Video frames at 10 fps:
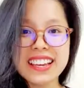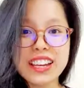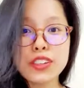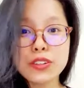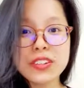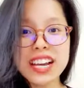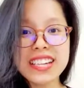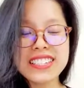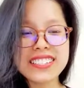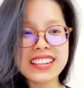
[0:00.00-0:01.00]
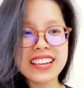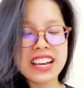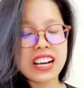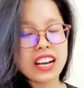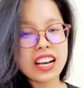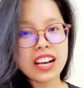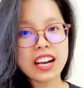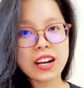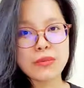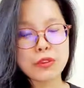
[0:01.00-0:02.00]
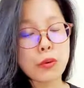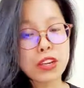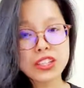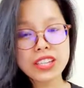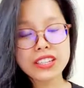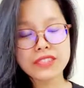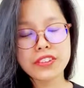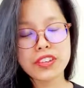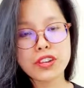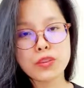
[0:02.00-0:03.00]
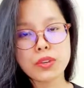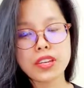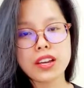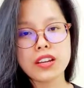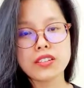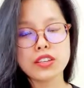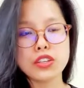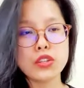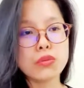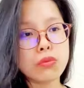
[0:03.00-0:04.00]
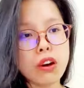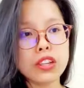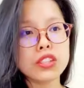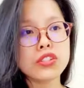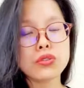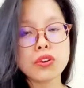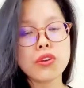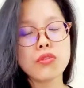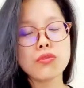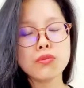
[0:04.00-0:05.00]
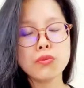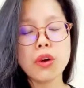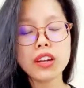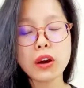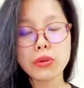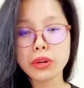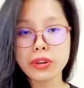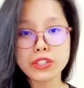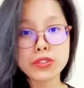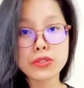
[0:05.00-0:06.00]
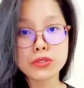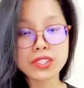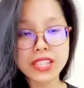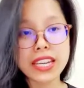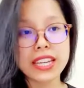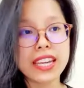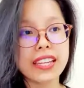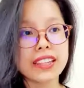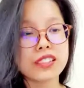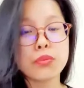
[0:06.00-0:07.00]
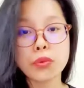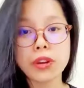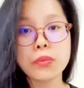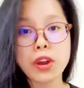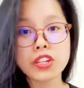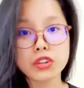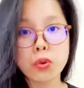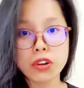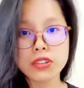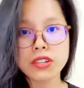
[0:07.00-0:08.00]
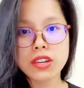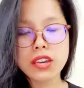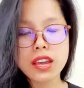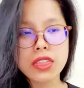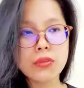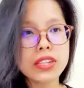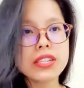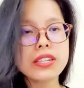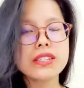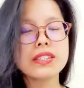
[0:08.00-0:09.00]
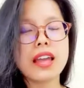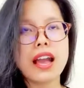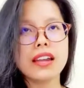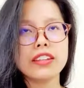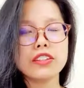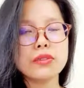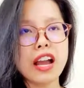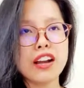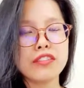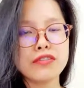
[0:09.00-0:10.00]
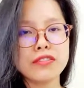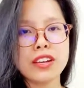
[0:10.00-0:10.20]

you guys, you're watching this video because you wanted to know what are we going to study in this pre-branch course. The reason is that you have